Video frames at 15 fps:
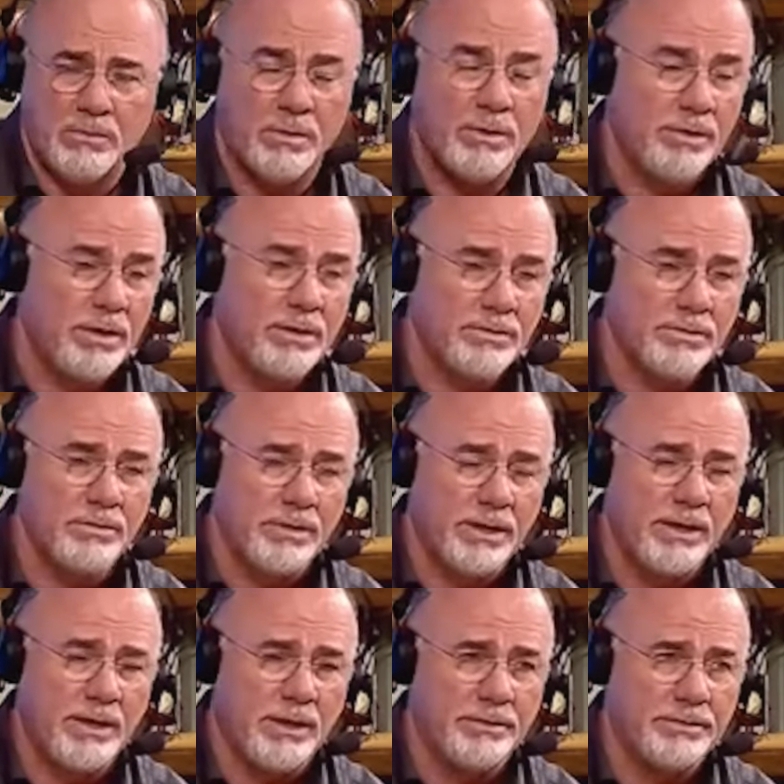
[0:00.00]
It really and
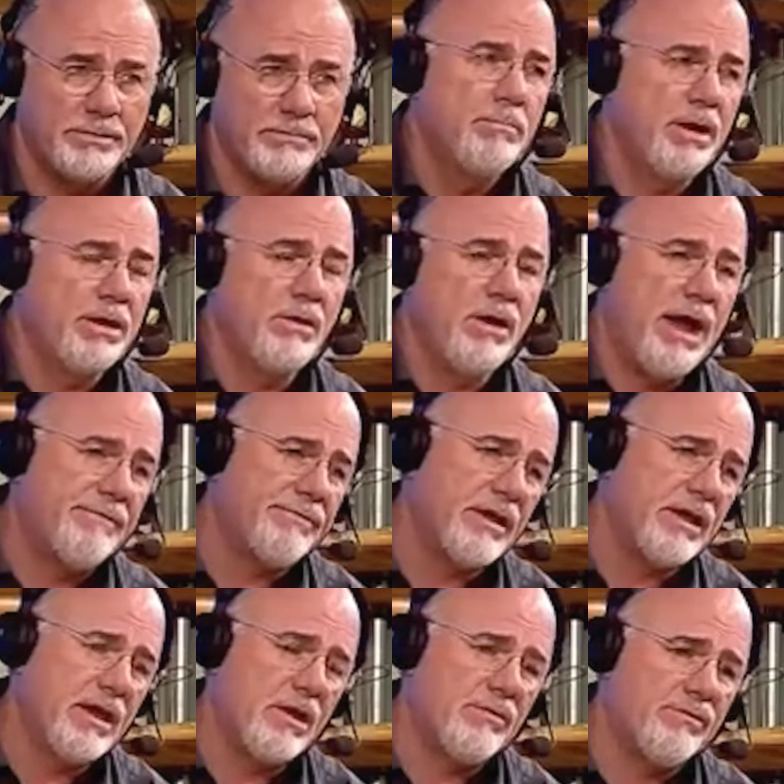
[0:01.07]
truly is. But you have to
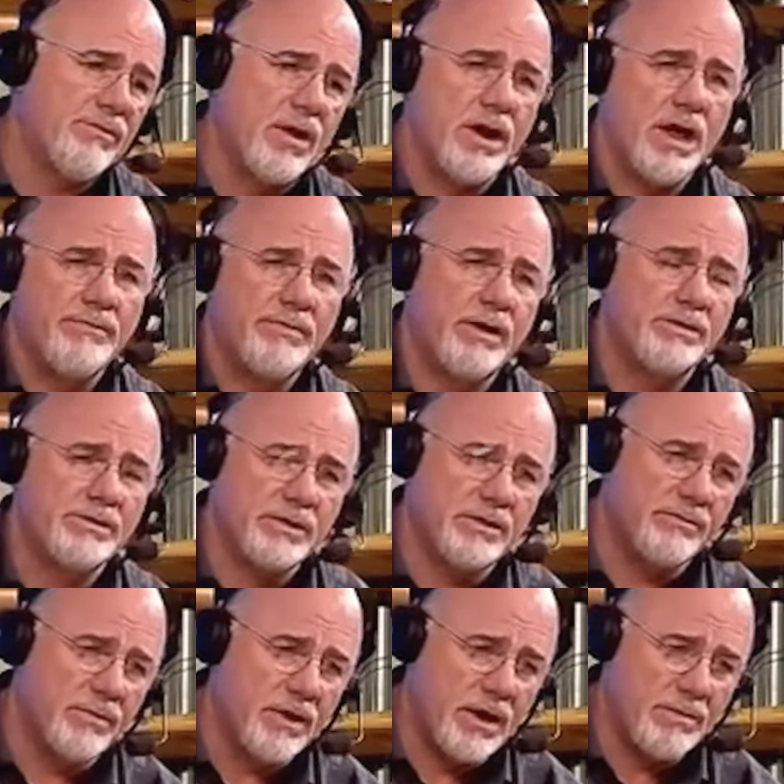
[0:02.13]
get in front of it instead
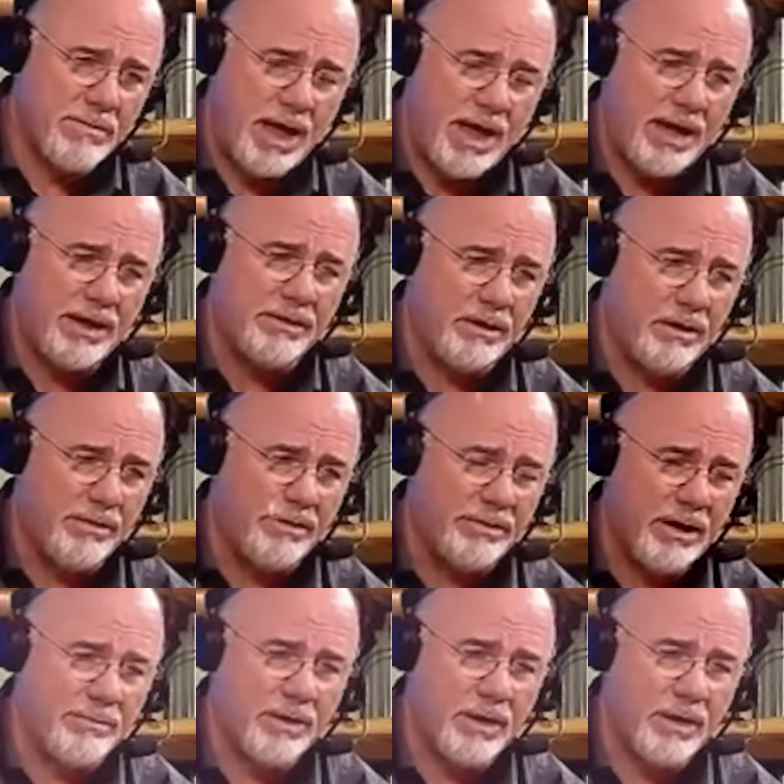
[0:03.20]
of running behind it all the time.